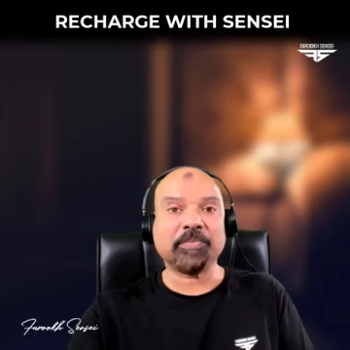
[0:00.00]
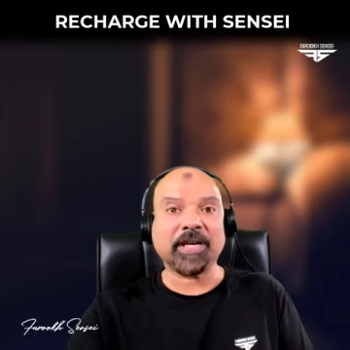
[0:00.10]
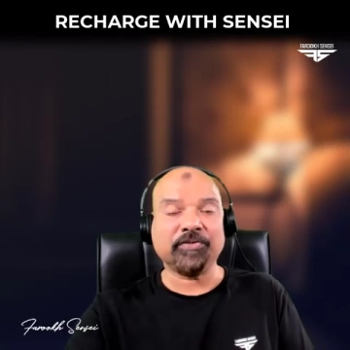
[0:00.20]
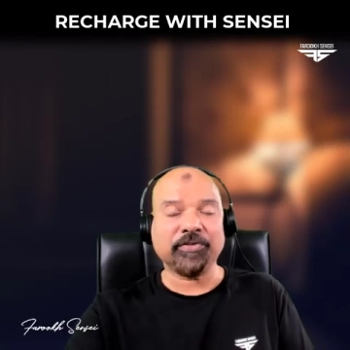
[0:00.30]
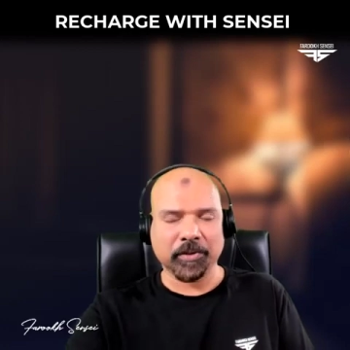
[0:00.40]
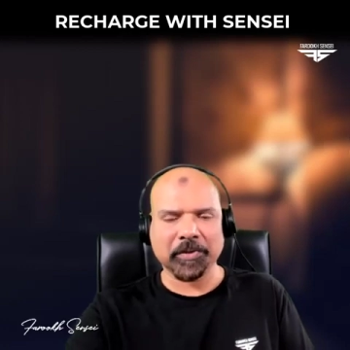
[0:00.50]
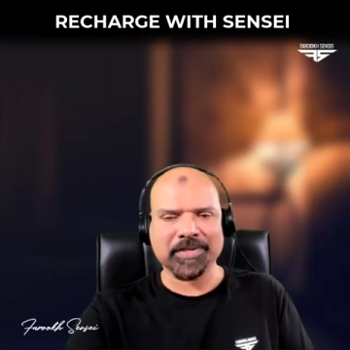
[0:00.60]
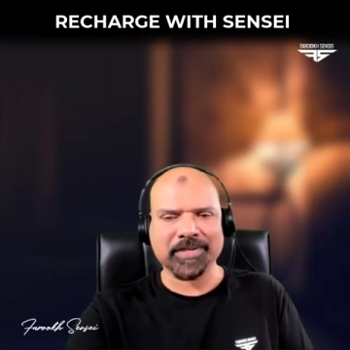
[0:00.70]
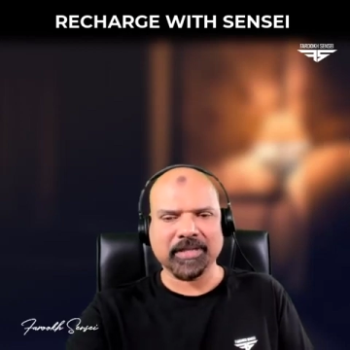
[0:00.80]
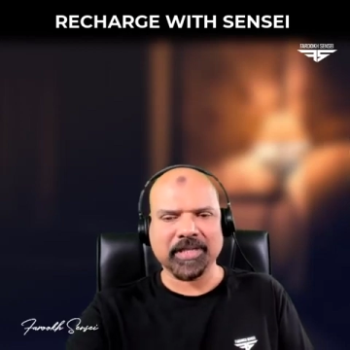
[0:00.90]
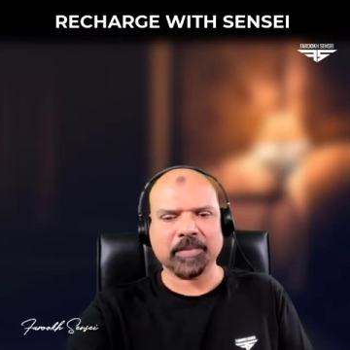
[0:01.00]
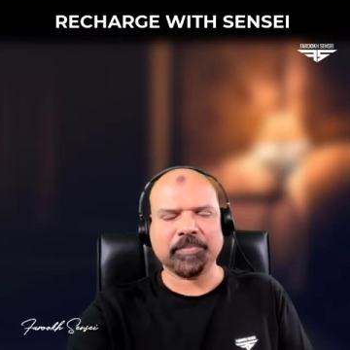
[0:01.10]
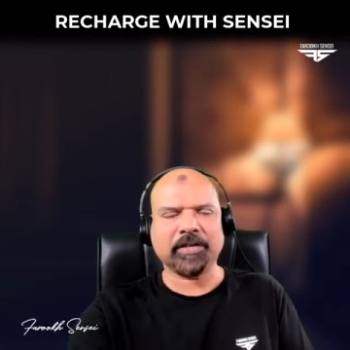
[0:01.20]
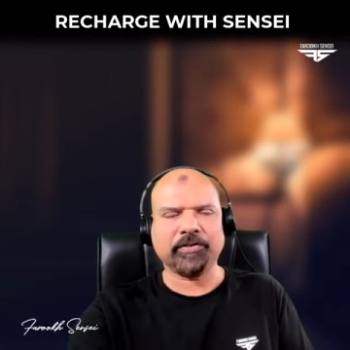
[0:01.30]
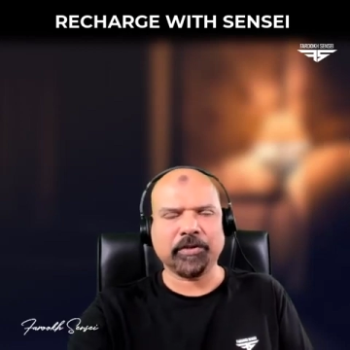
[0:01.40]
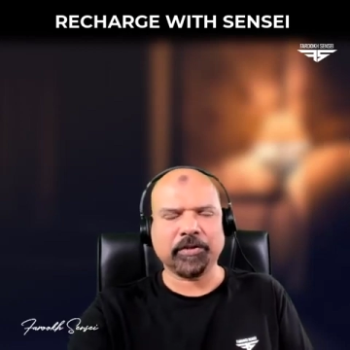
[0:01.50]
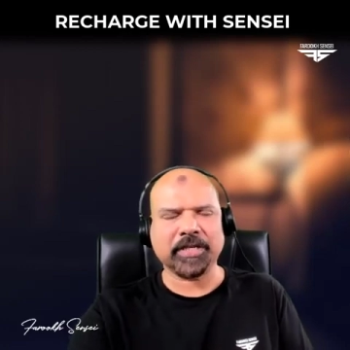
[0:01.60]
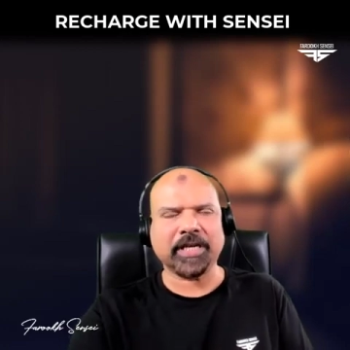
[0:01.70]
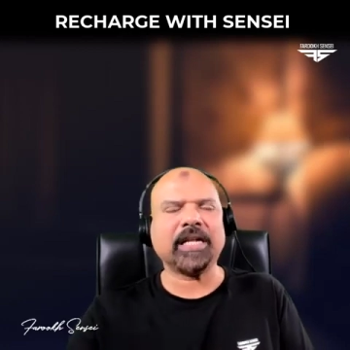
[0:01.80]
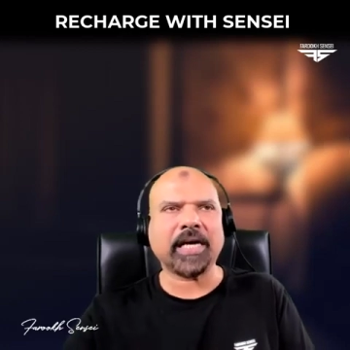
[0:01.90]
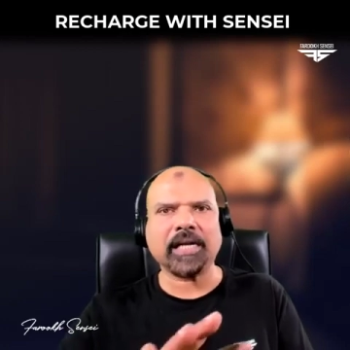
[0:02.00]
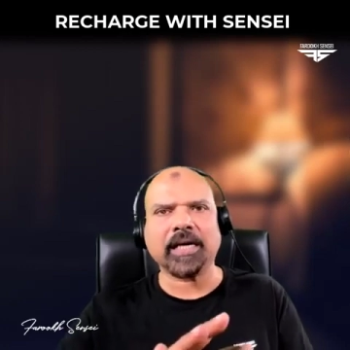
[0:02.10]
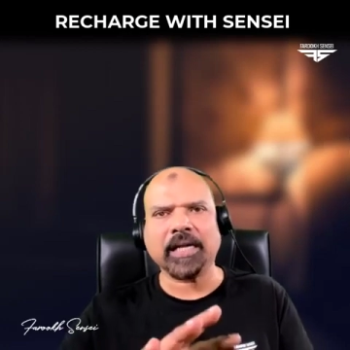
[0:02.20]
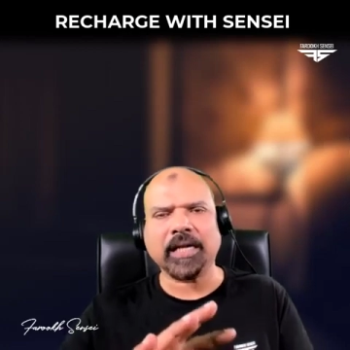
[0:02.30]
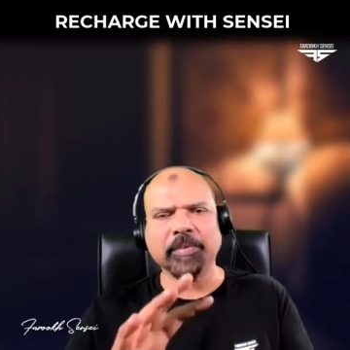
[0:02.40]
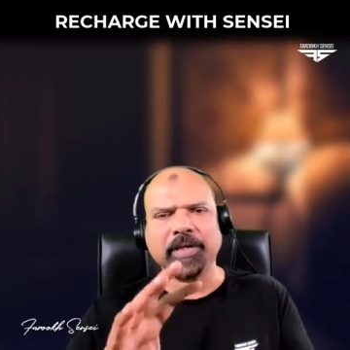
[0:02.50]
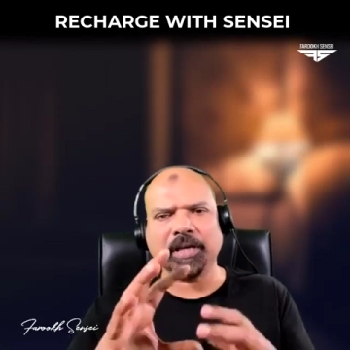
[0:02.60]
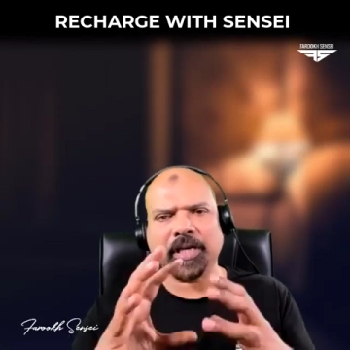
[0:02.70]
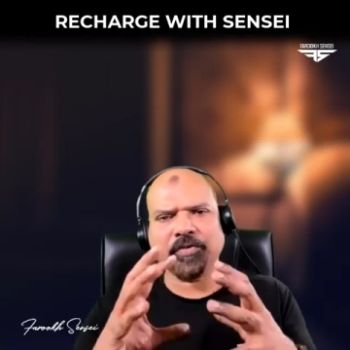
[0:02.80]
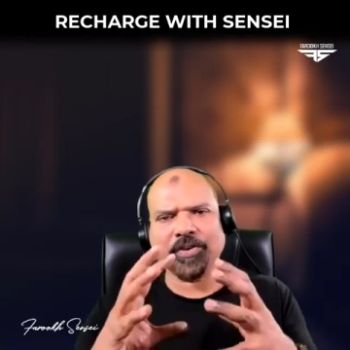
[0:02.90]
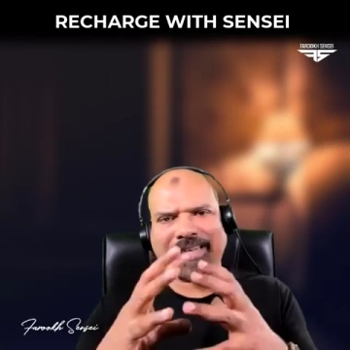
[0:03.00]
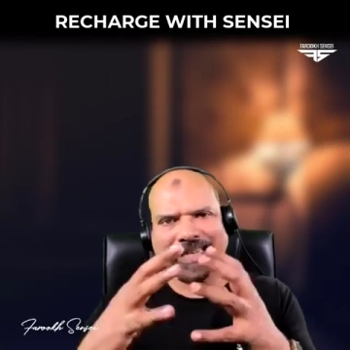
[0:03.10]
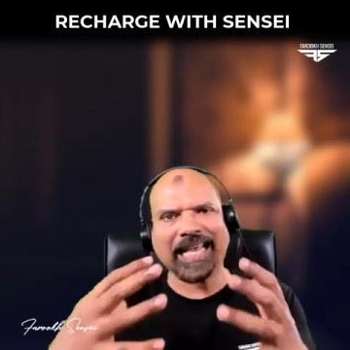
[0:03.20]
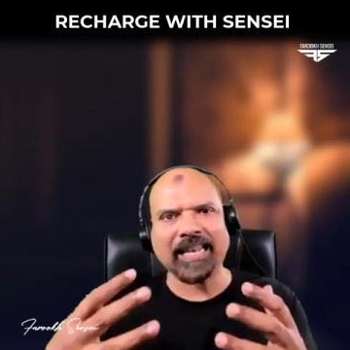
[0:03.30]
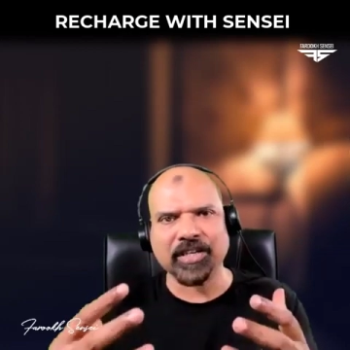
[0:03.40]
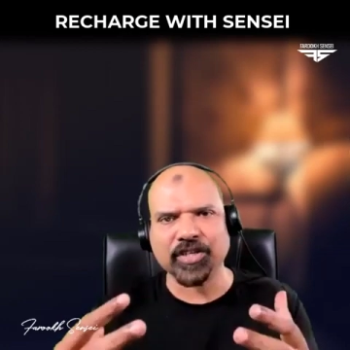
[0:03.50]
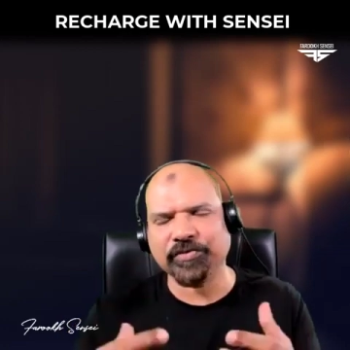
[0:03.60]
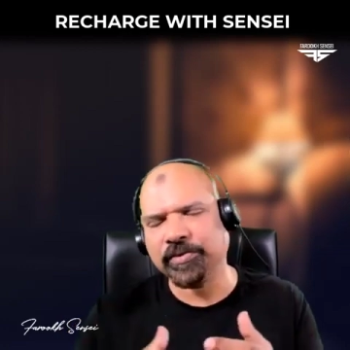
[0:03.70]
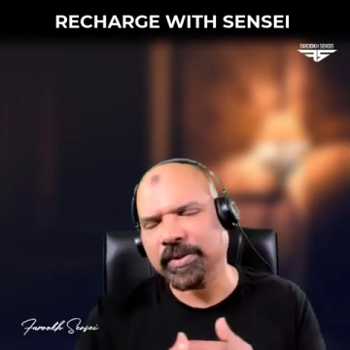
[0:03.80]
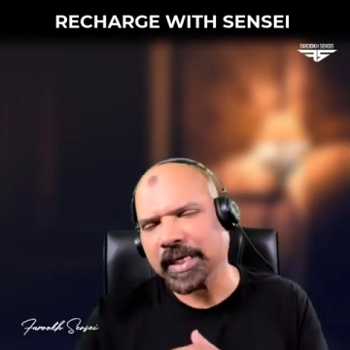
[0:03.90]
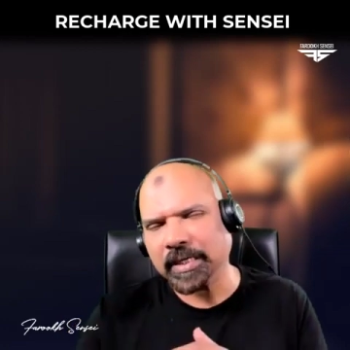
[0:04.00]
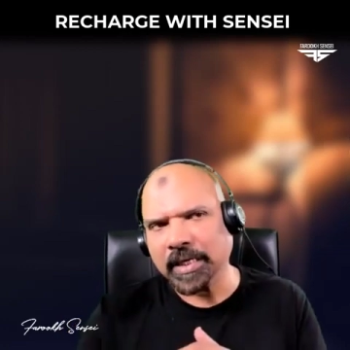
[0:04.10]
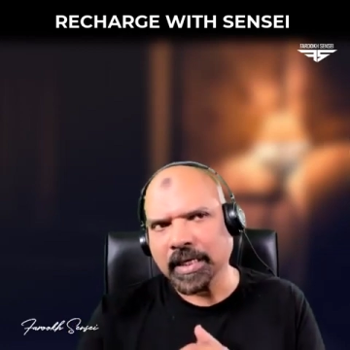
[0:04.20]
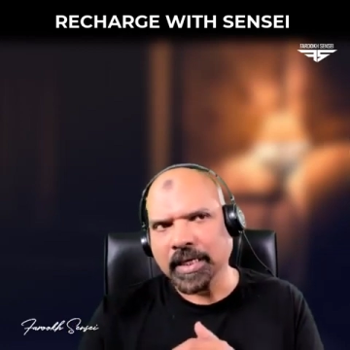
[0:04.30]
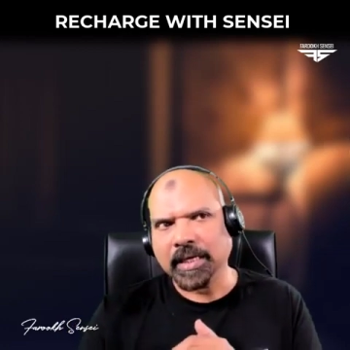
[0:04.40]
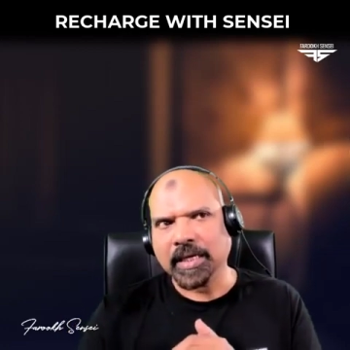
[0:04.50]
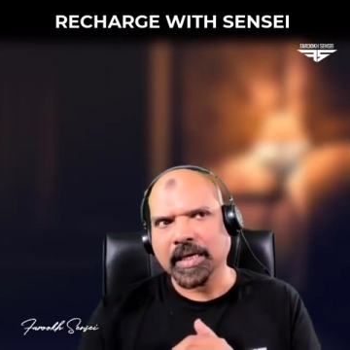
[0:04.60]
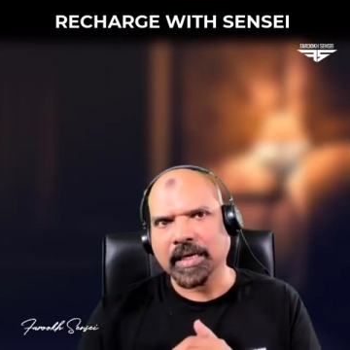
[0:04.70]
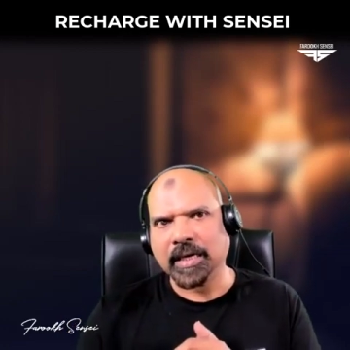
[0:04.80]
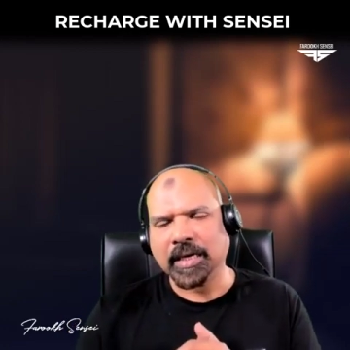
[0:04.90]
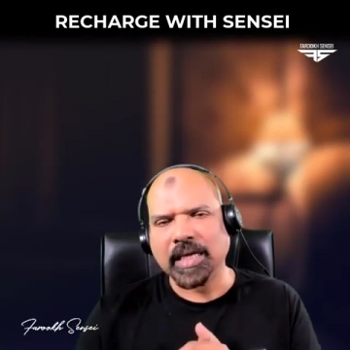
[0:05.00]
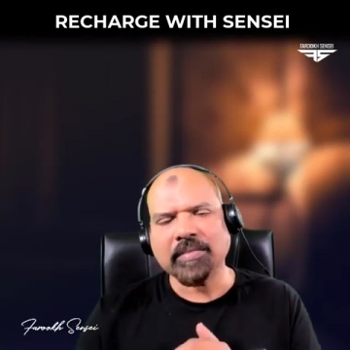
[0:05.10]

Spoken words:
a powerful question. That's a powerful question. Let me give you an analogy for that.